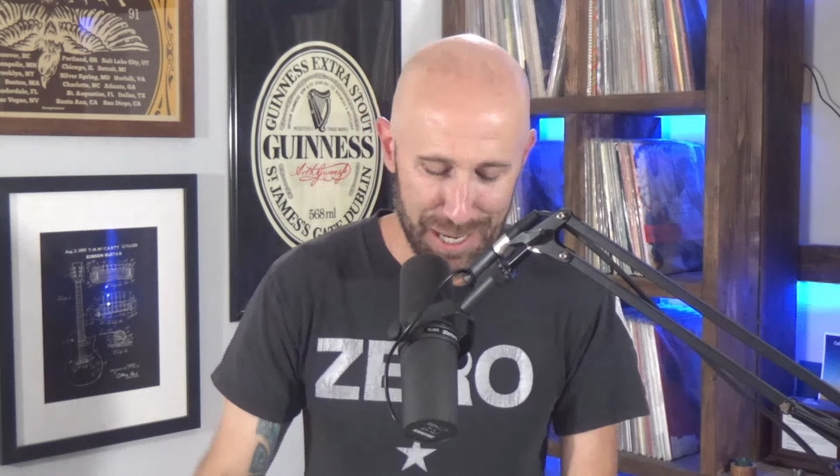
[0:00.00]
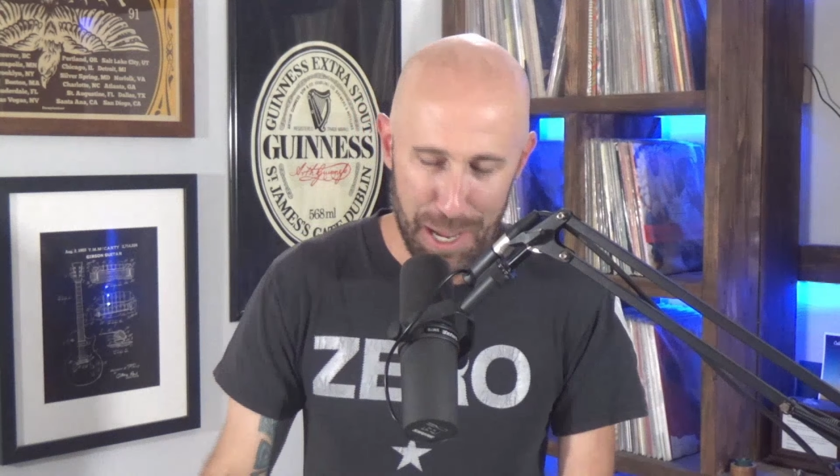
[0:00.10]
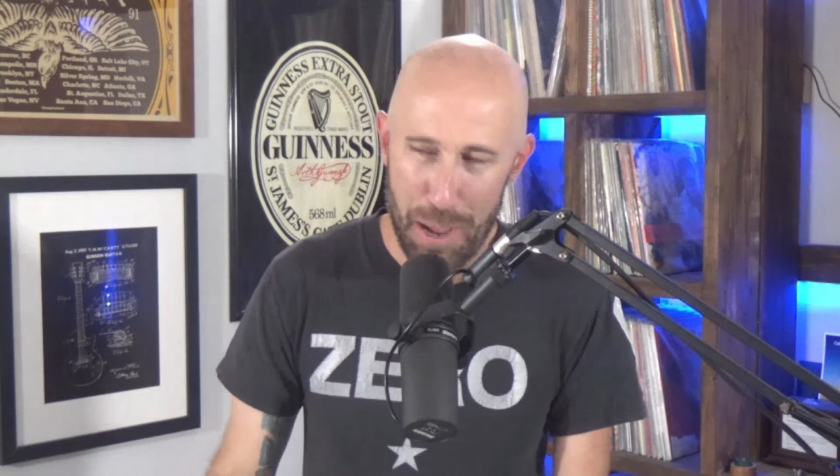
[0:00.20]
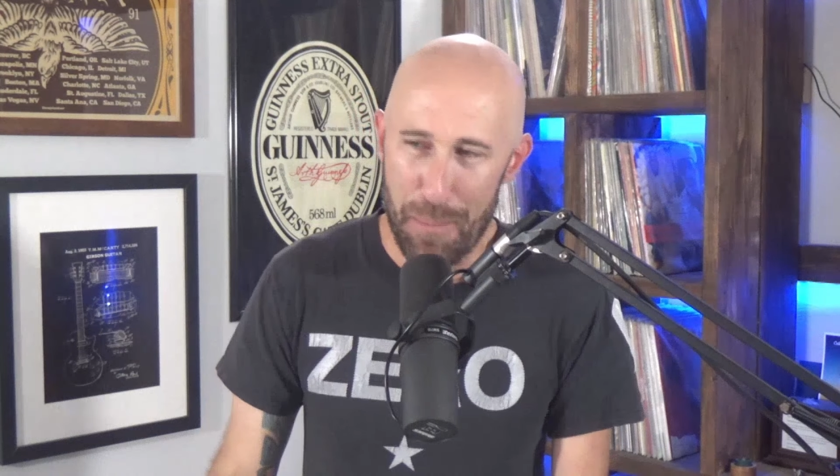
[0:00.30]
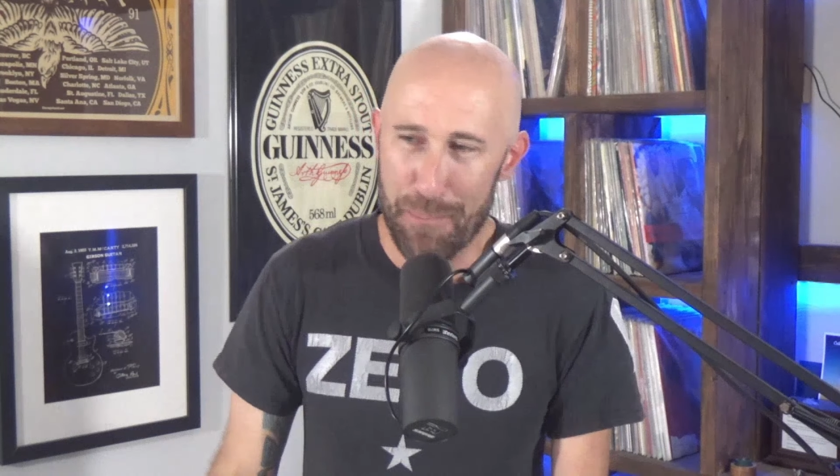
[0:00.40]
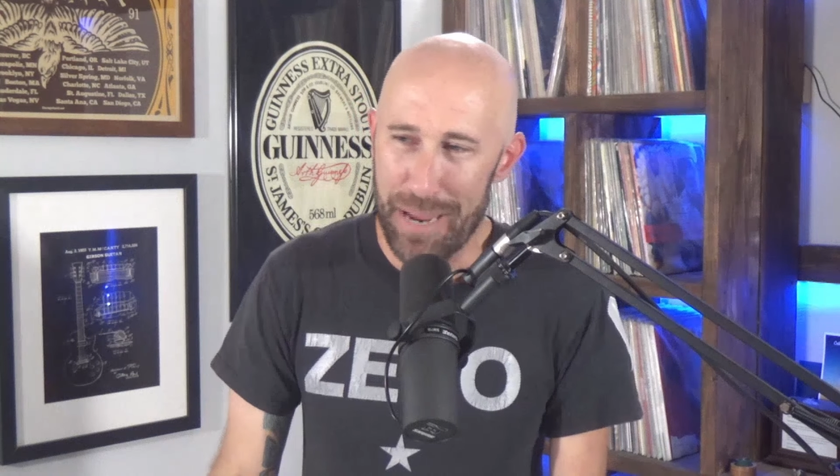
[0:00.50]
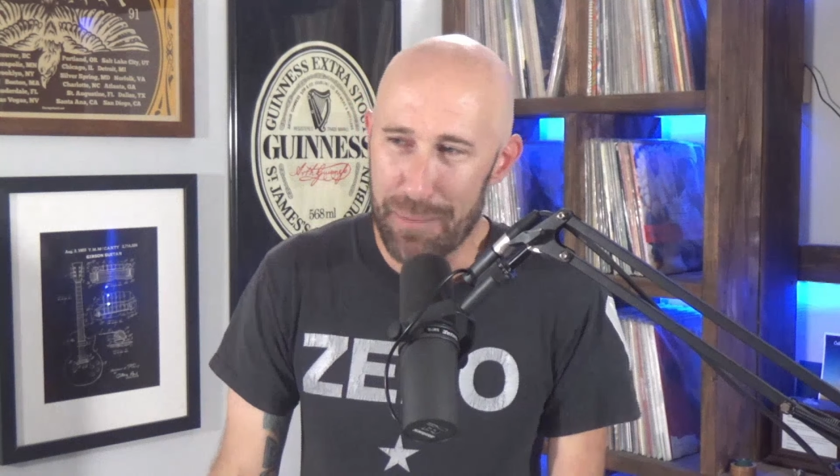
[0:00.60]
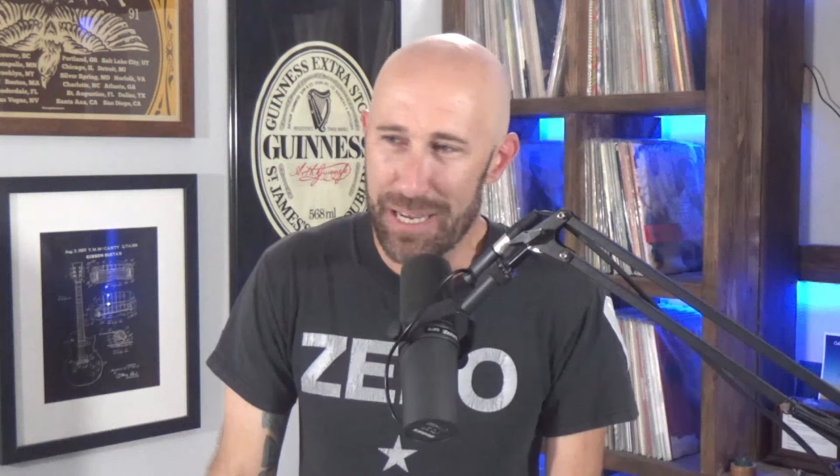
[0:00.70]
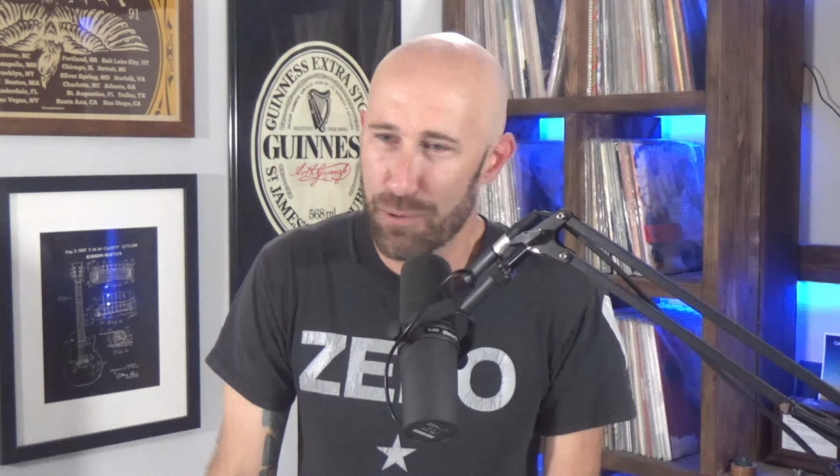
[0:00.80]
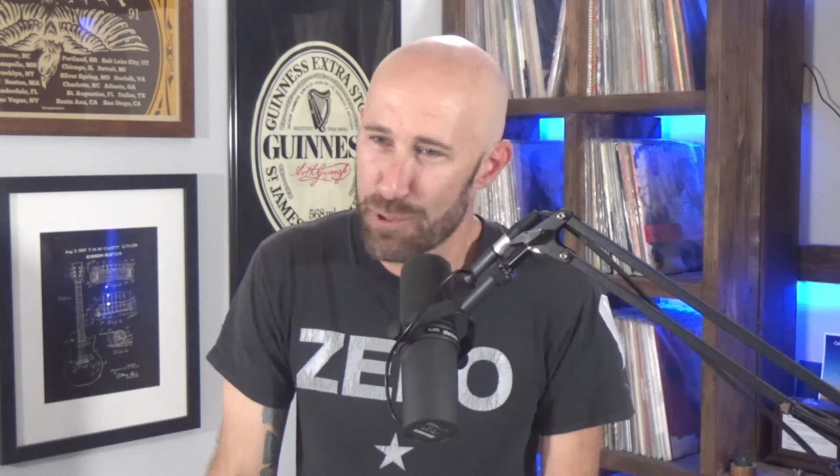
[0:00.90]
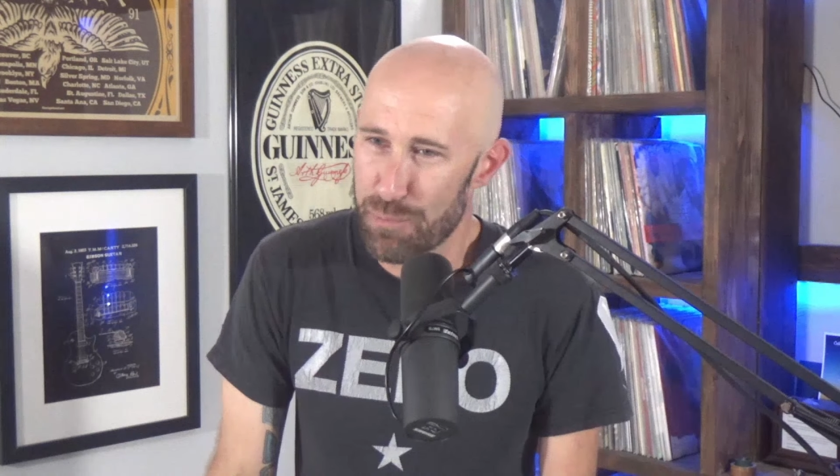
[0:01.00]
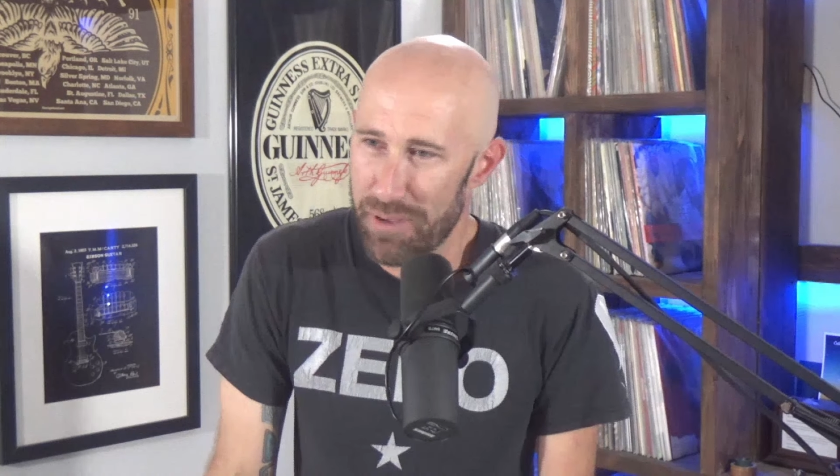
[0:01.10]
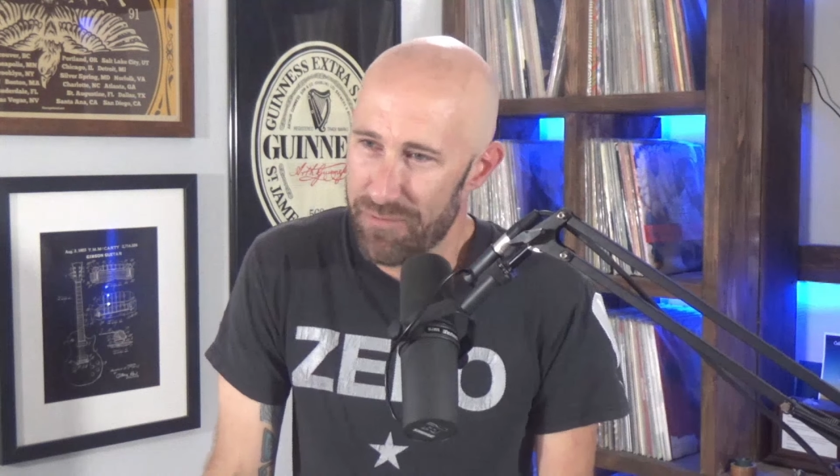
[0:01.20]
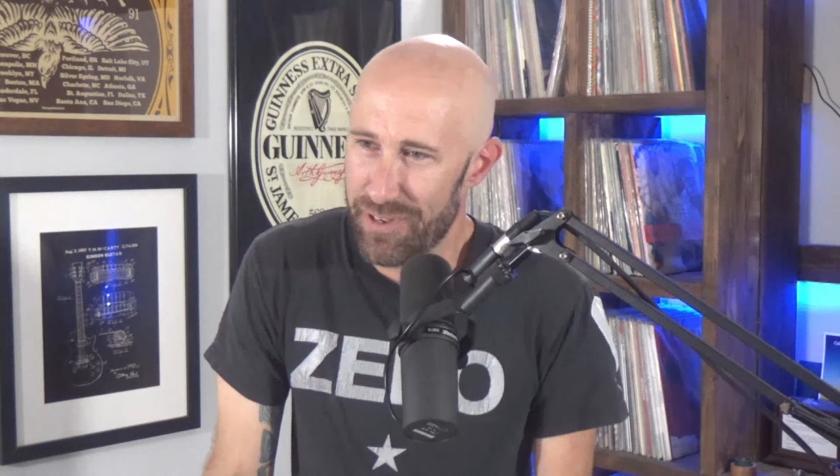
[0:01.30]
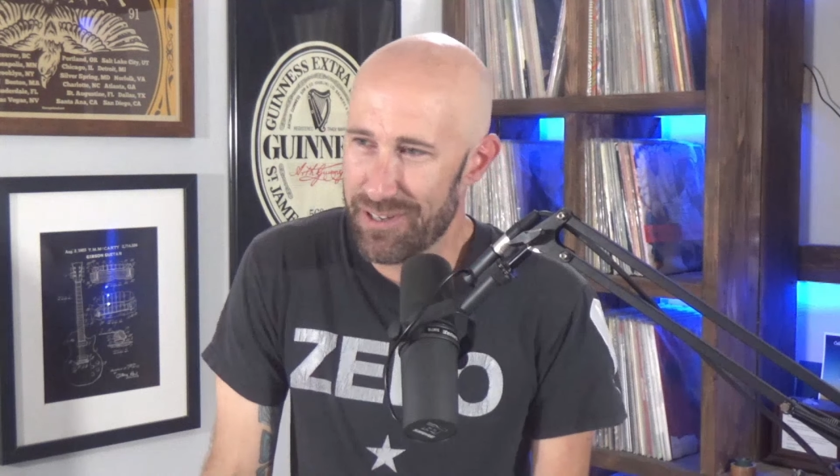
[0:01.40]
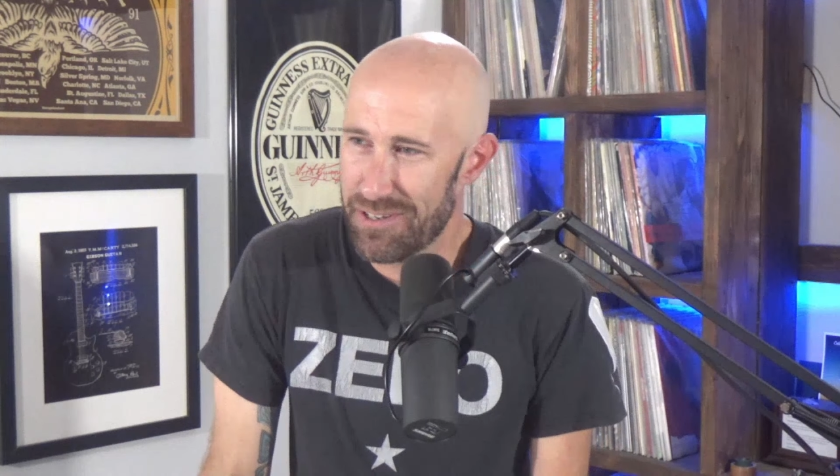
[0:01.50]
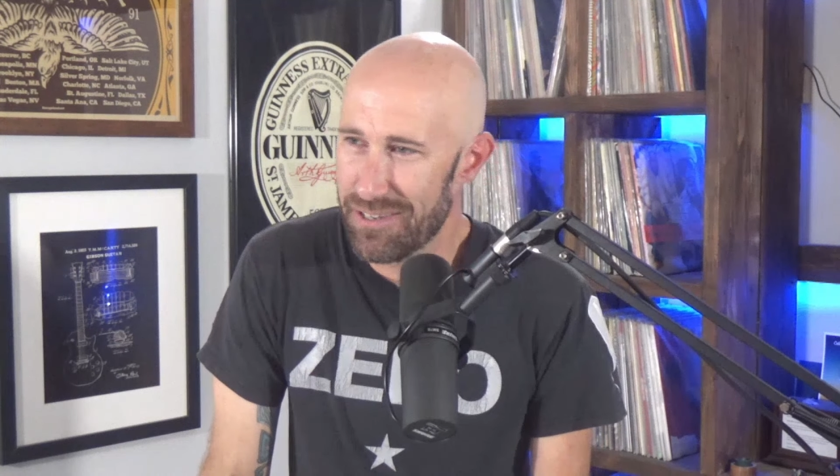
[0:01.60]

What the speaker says: Maybe It Was Memphis.